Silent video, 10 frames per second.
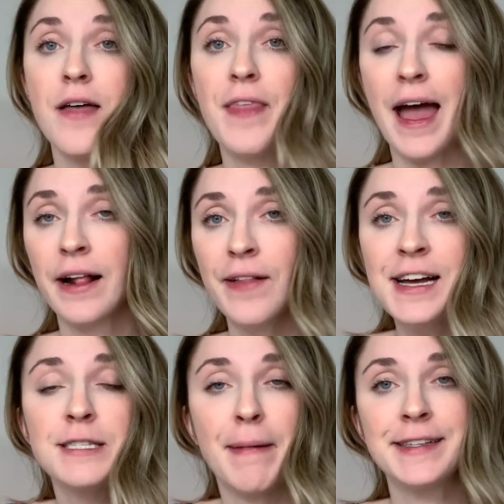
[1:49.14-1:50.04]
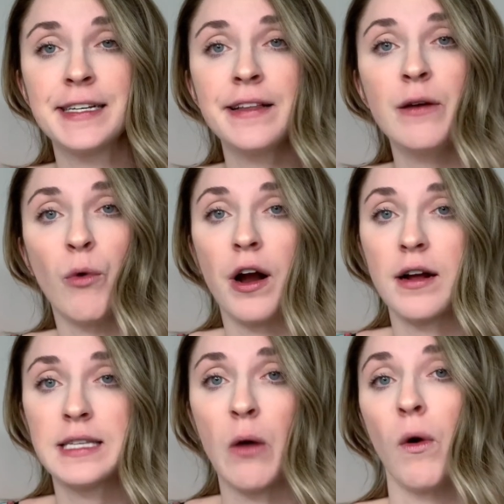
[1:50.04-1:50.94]
NCLEX basically
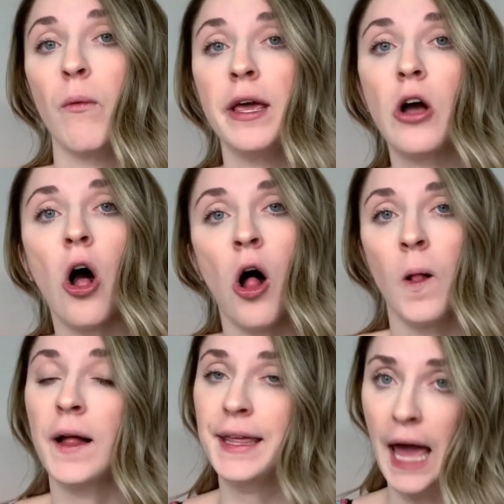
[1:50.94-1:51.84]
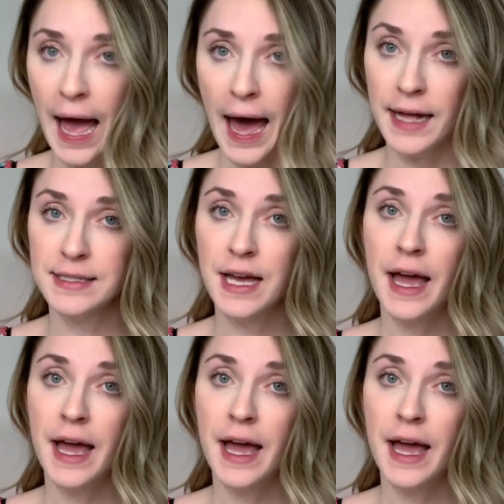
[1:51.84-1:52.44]
works on what we call CAT.